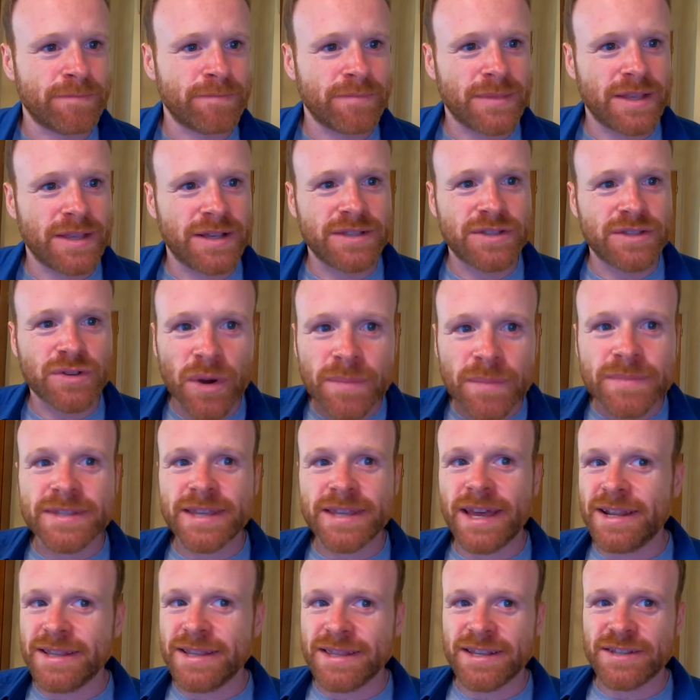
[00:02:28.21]
So I'm
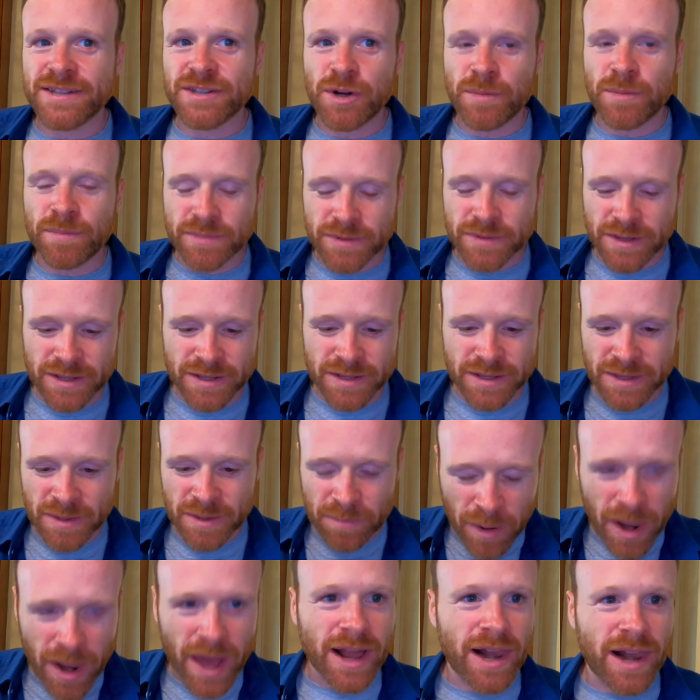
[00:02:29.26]
setting this up, the
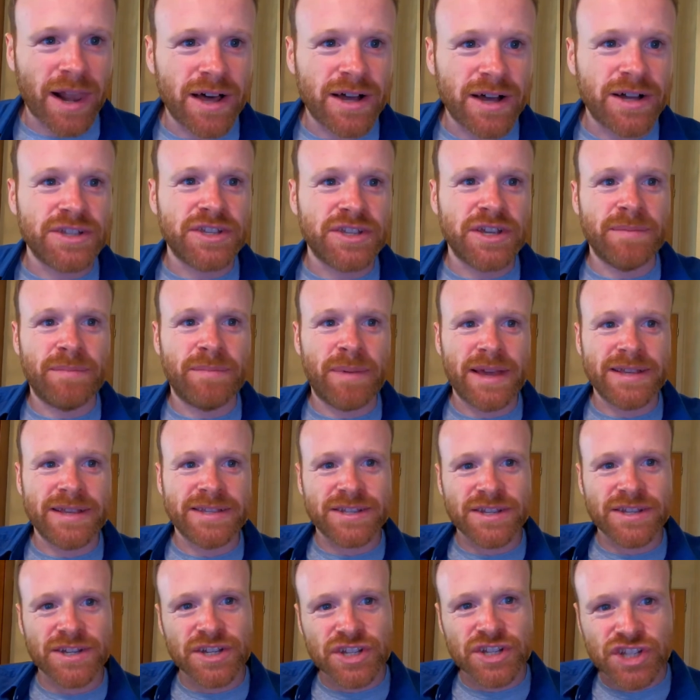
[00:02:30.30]
Black Lodge, a place
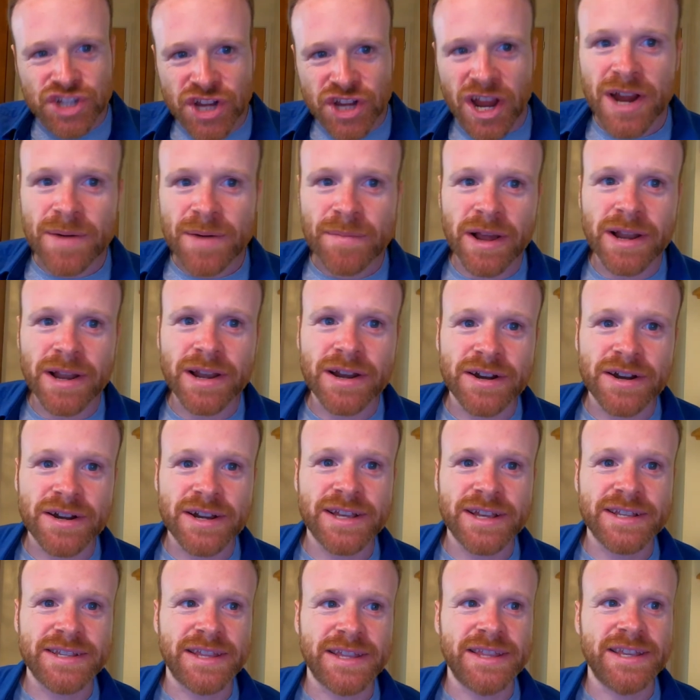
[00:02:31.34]
to share my
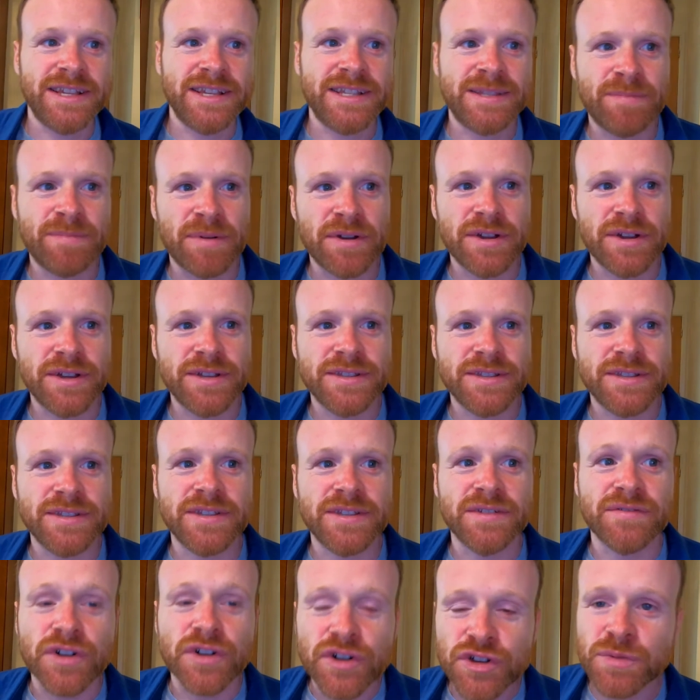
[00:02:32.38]
learnings and the experiences
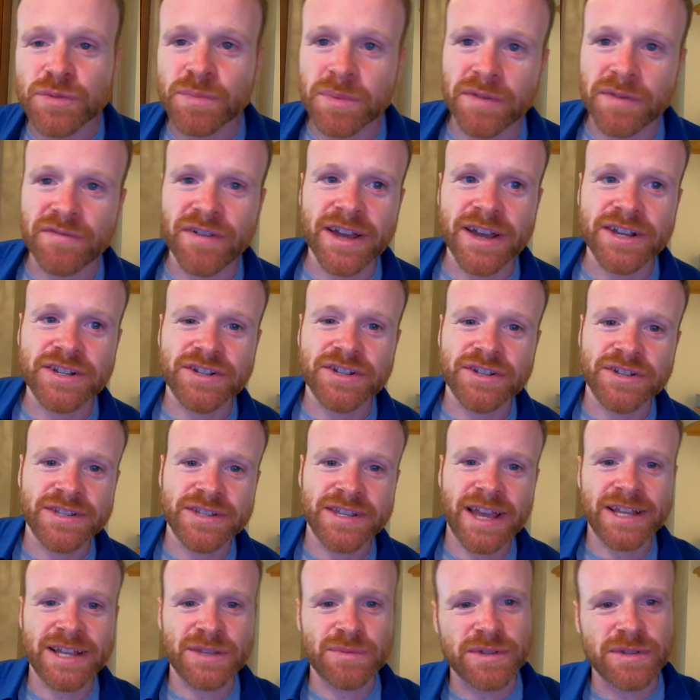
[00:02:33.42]
of other professionals
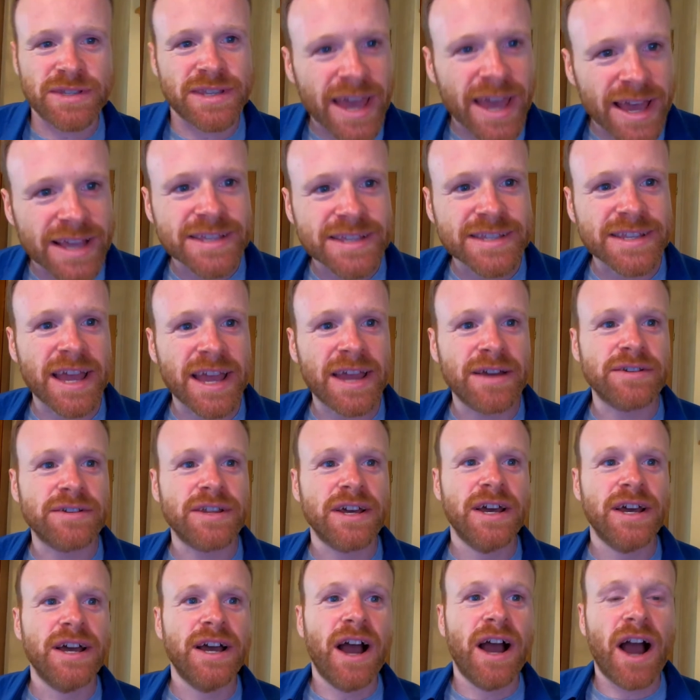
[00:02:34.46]
as we test out
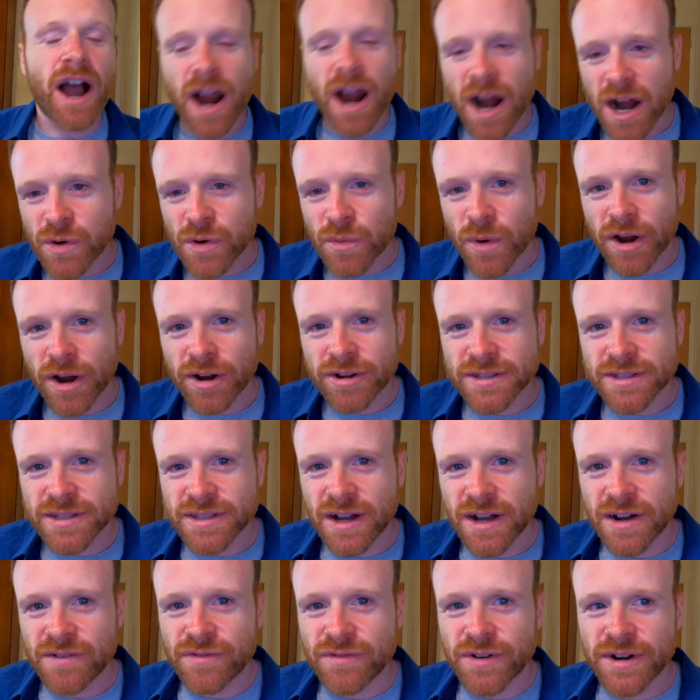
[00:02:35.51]
hardware and
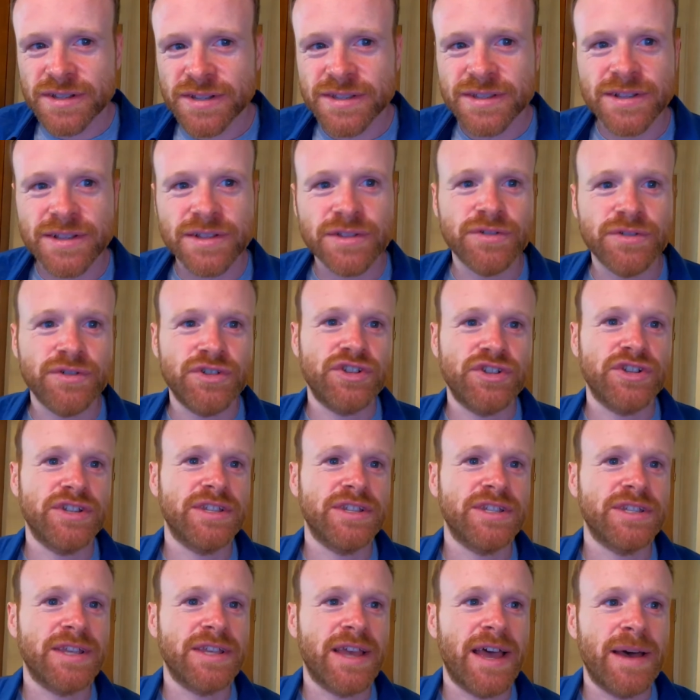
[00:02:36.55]
software
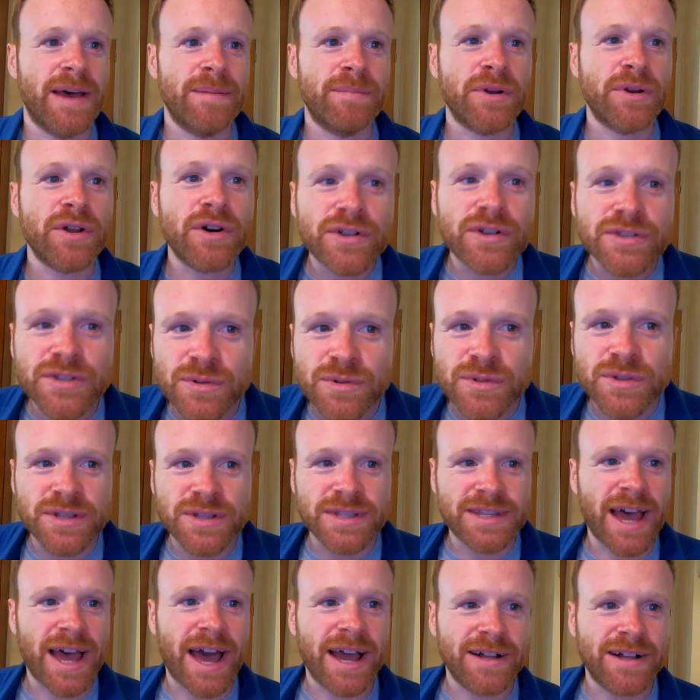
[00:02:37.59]
solutions, but also to
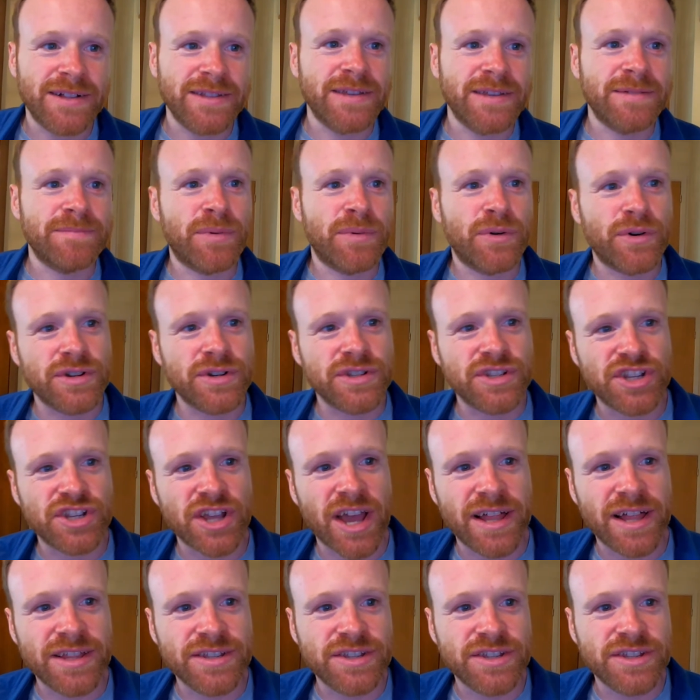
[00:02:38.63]
tackle the important
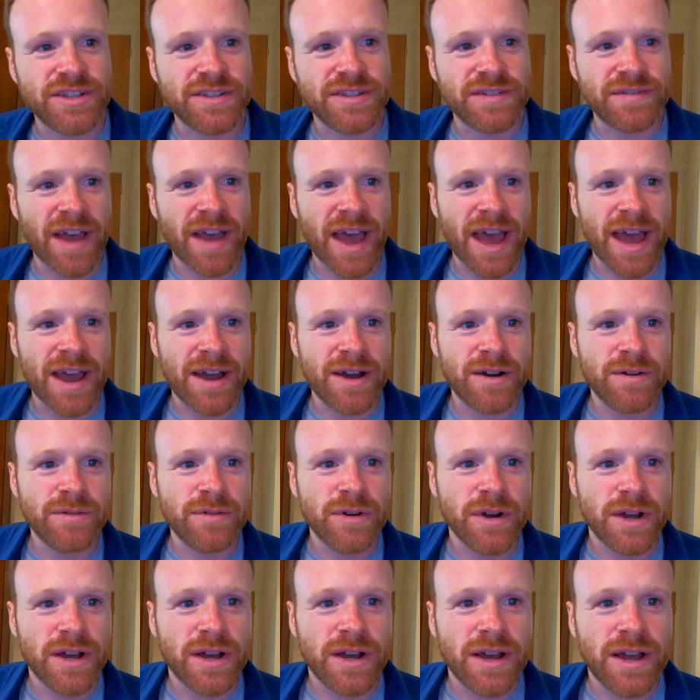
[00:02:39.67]
challenges of how
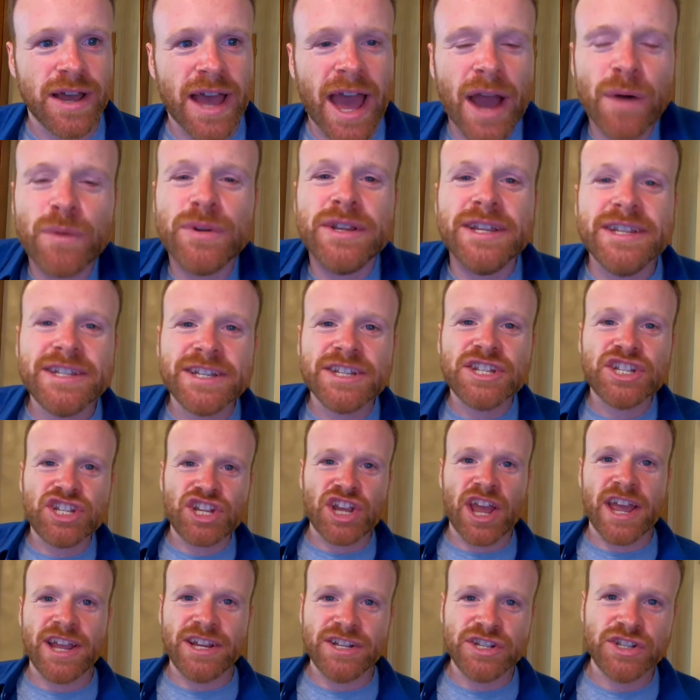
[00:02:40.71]
we need to
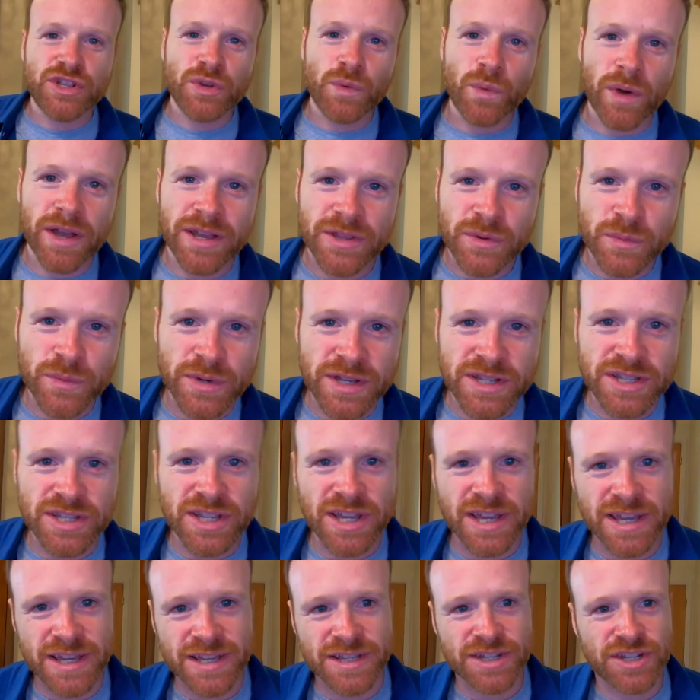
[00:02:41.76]
change the way that we
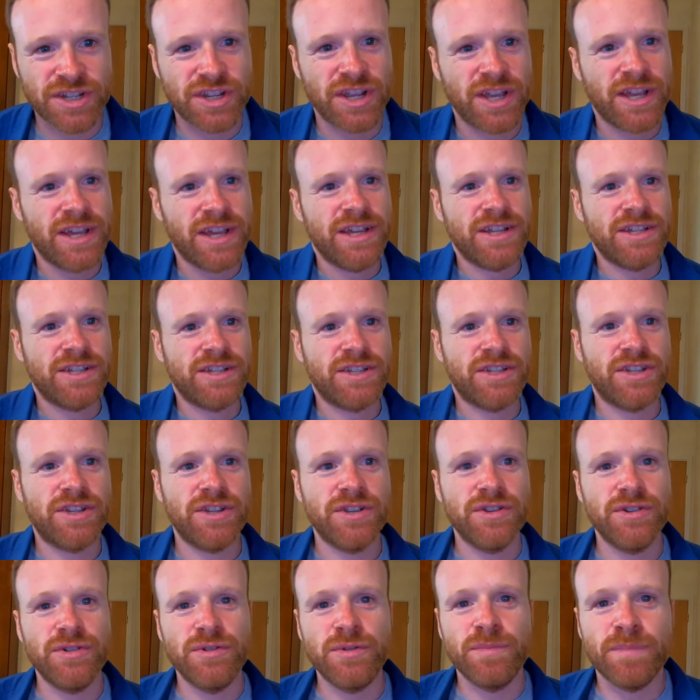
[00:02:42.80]
teach
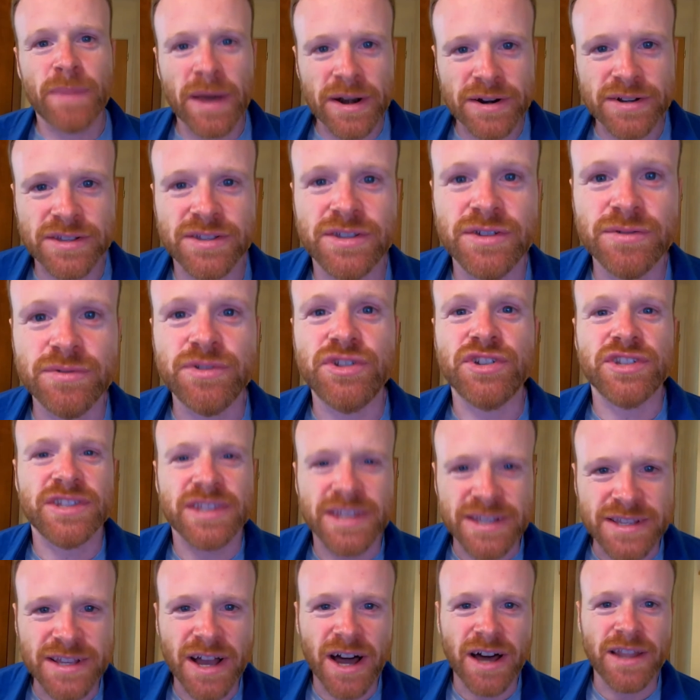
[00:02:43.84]
to better suit just
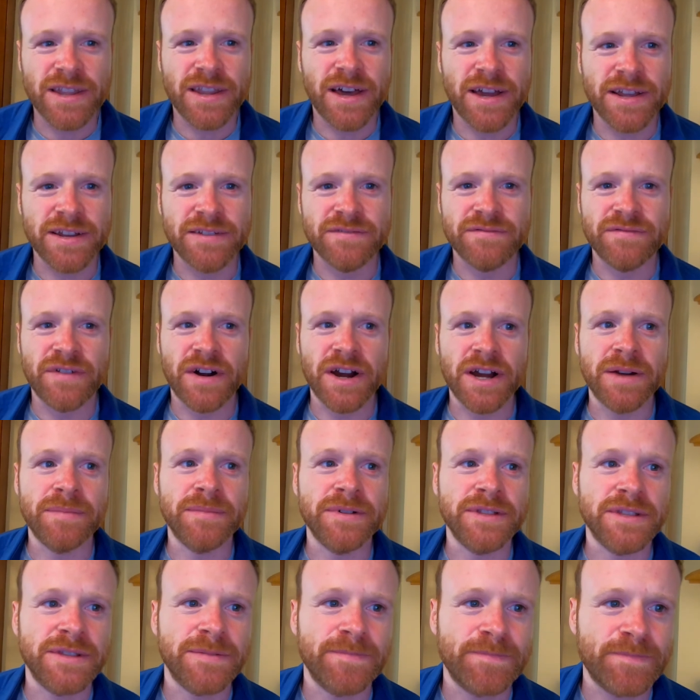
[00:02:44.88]
this online
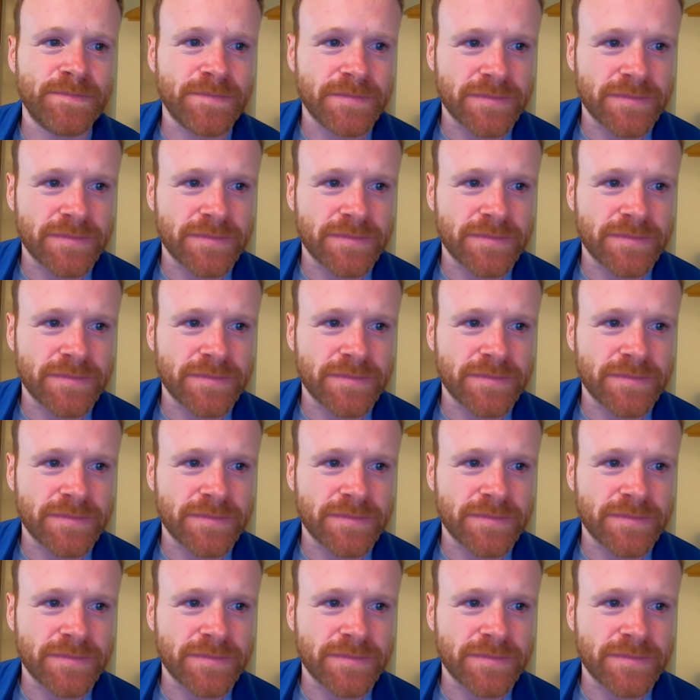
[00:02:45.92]
environment.